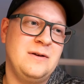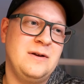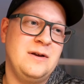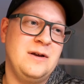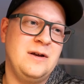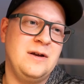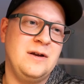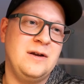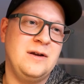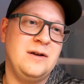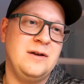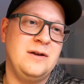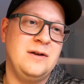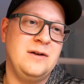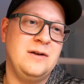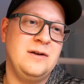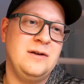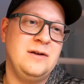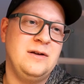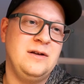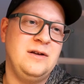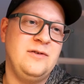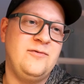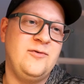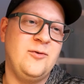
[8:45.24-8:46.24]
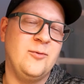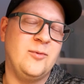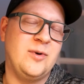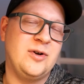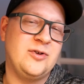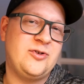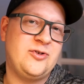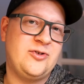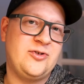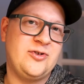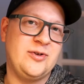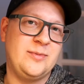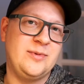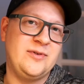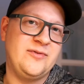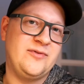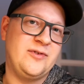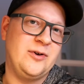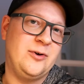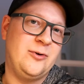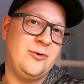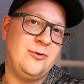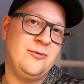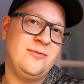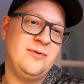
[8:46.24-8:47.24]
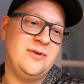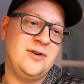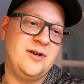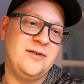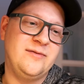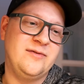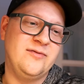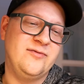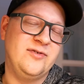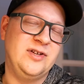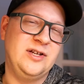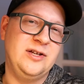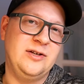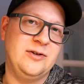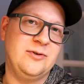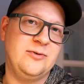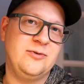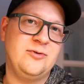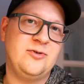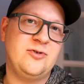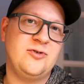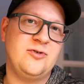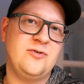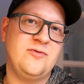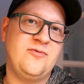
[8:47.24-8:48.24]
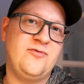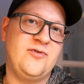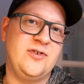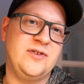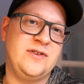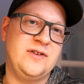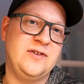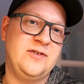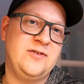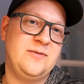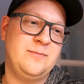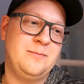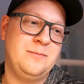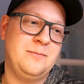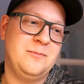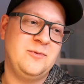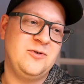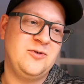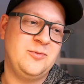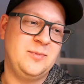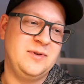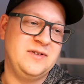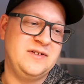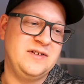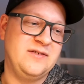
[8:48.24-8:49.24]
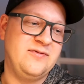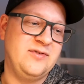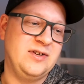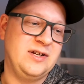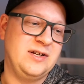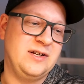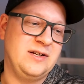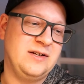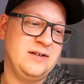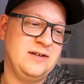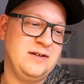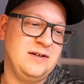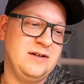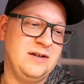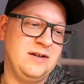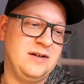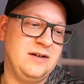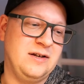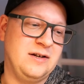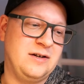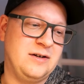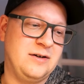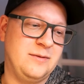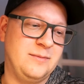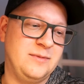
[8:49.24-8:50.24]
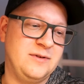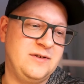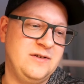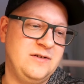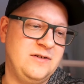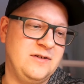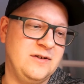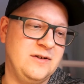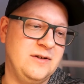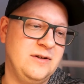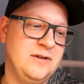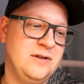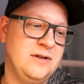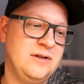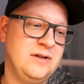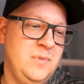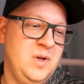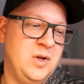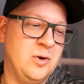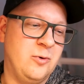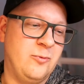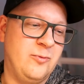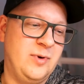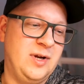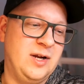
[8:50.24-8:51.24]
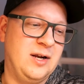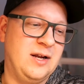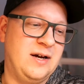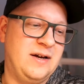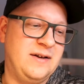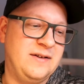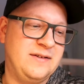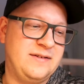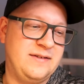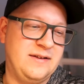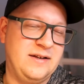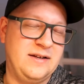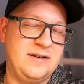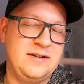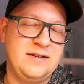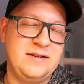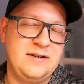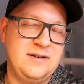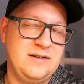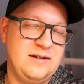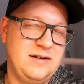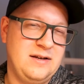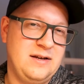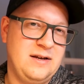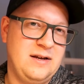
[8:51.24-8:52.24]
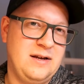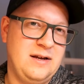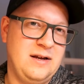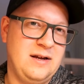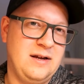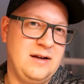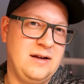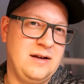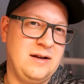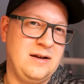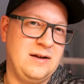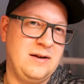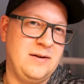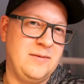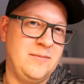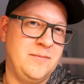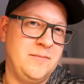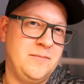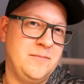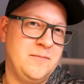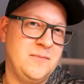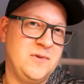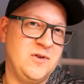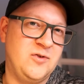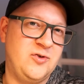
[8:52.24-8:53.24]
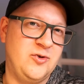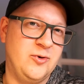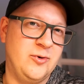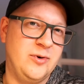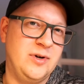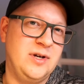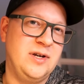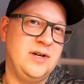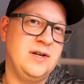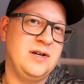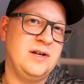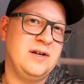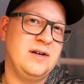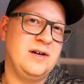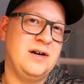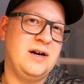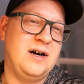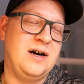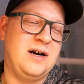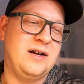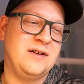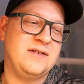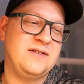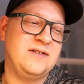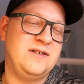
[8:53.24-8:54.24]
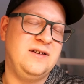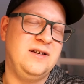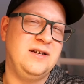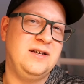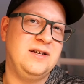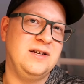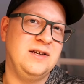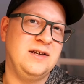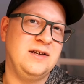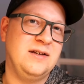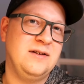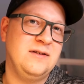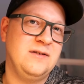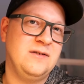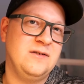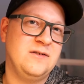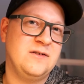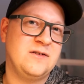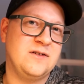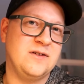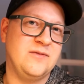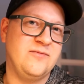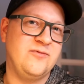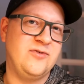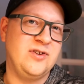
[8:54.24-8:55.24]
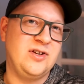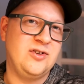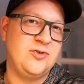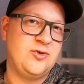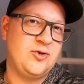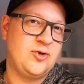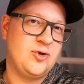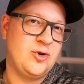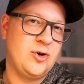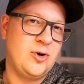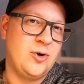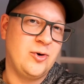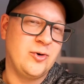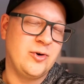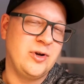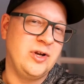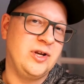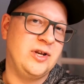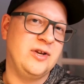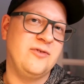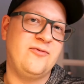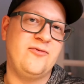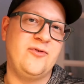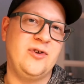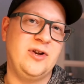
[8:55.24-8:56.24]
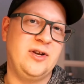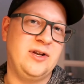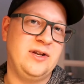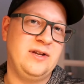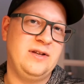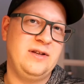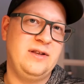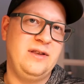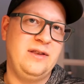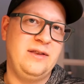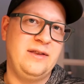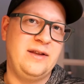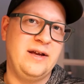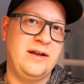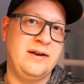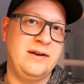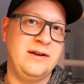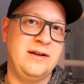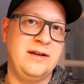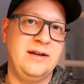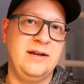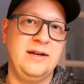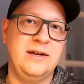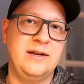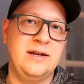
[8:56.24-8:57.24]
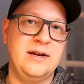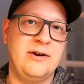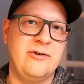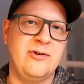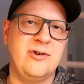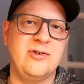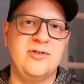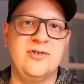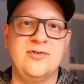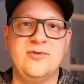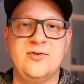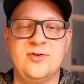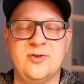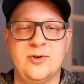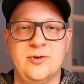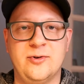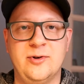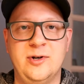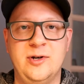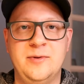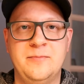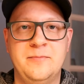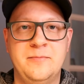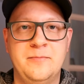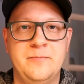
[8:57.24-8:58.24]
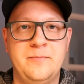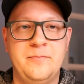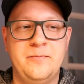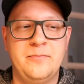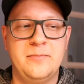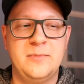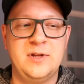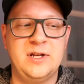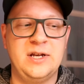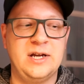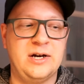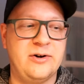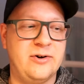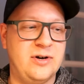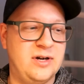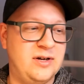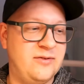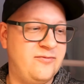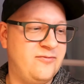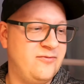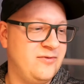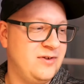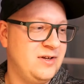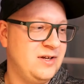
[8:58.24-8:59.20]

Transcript: if you watch some of the other videos for this specific competition, you'll realize that the jury are seeking something totally different than a narrative story. And now I